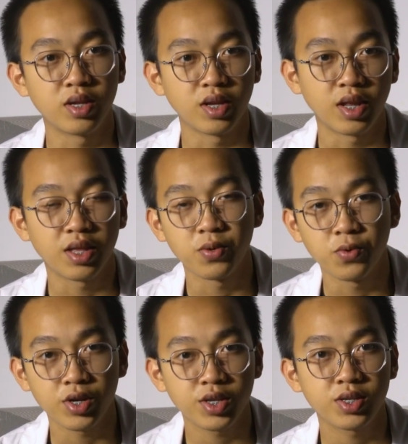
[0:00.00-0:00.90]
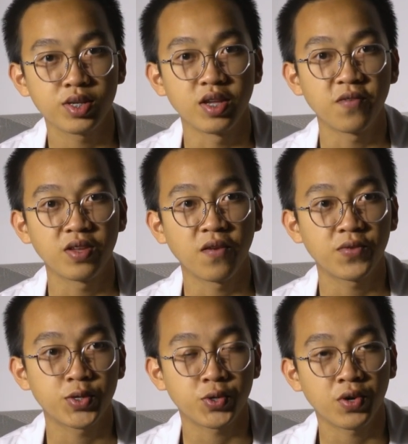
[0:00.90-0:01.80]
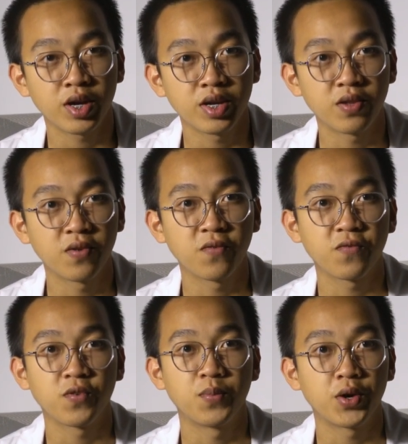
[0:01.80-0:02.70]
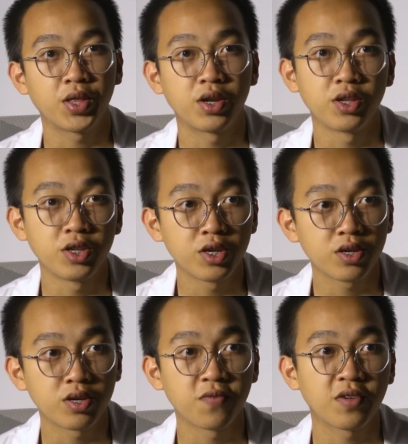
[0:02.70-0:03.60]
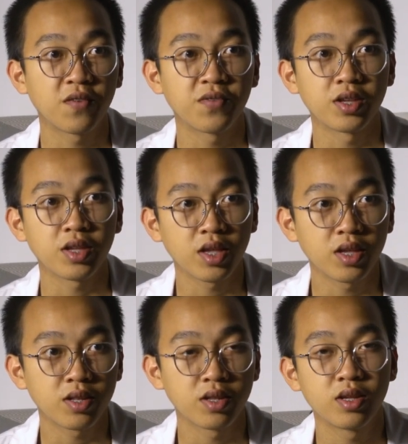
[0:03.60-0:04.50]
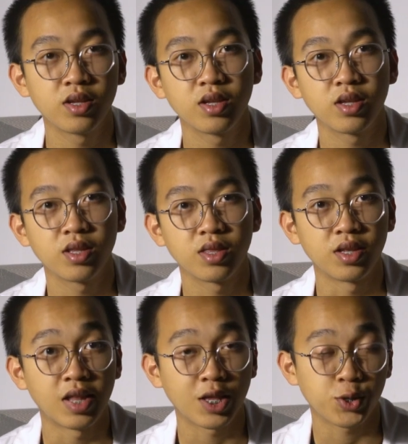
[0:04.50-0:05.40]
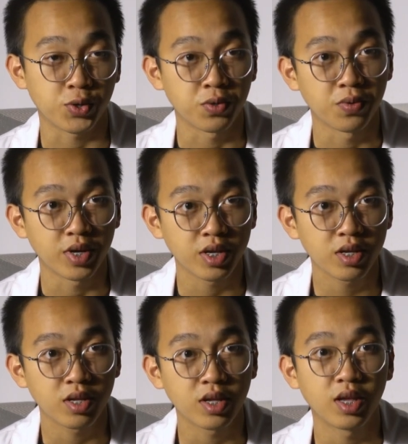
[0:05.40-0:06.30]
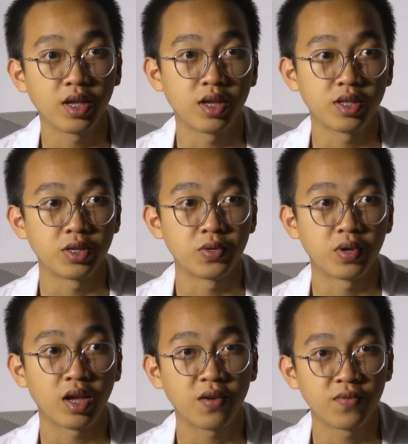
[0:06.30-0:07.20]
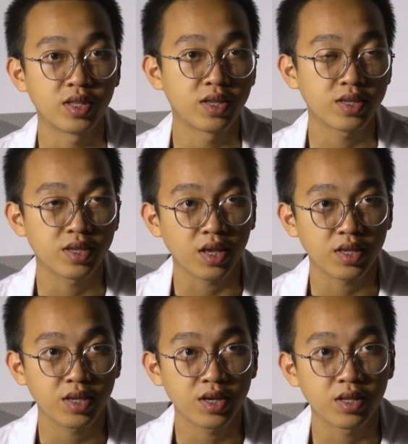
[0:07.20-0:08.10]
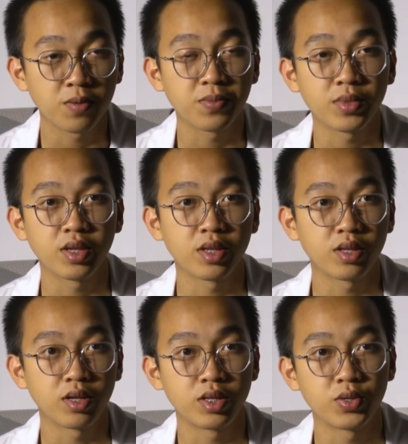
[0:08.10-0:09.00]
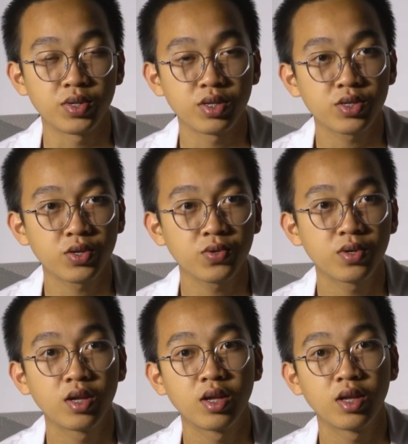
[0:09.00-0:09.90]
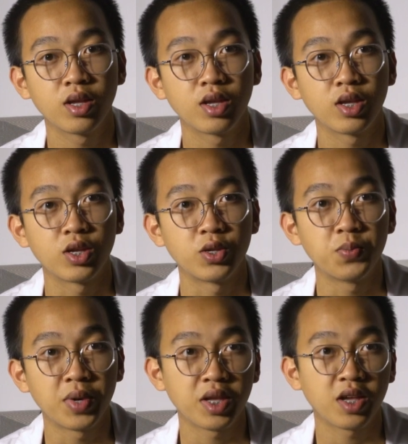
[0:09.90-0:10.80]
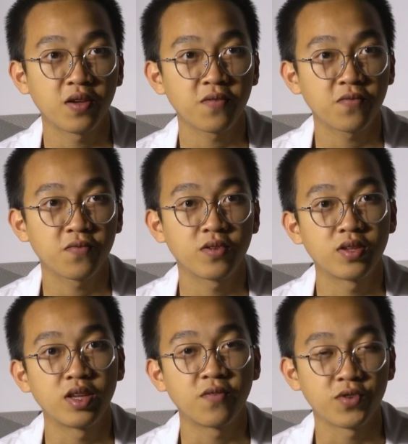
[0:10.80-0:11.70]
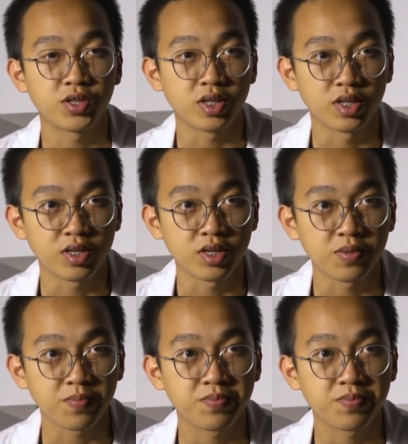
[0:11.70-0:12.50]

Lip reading: in other words, if you have tried for more than a year of having a kid the natural way, and you haven't succeeded doing so, you may have infertility.